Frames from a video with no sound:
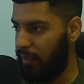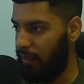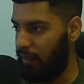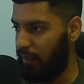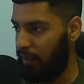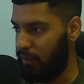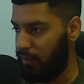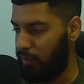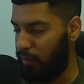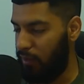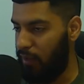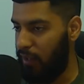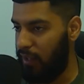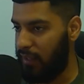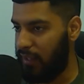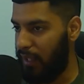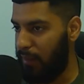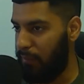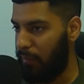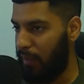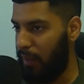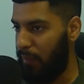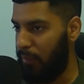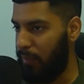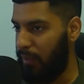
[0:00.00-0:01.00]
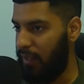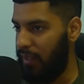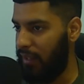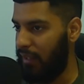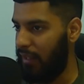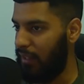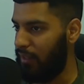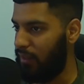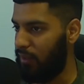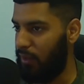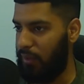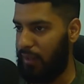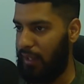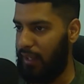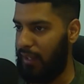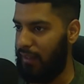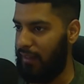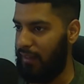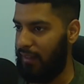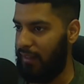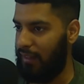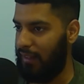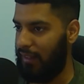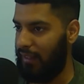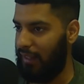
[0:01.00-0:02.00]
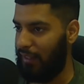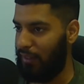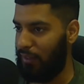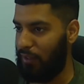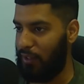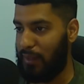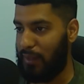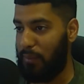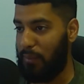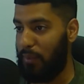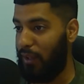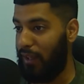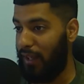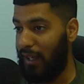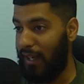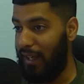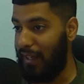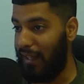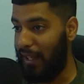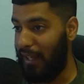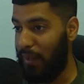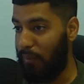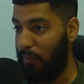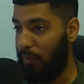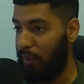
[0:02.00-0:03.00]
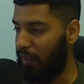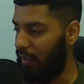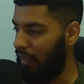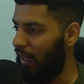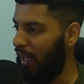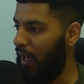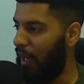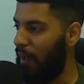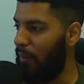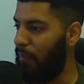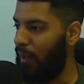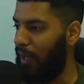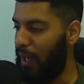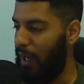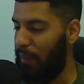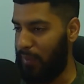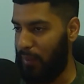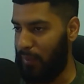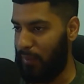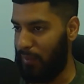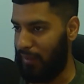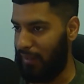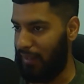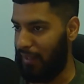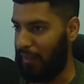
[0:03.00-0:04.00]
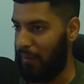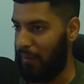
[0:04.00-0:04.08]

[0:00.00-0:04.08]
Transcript: as long as I'm happy, it's okay. As long as I'm not hurting anyone, I'm happy with that.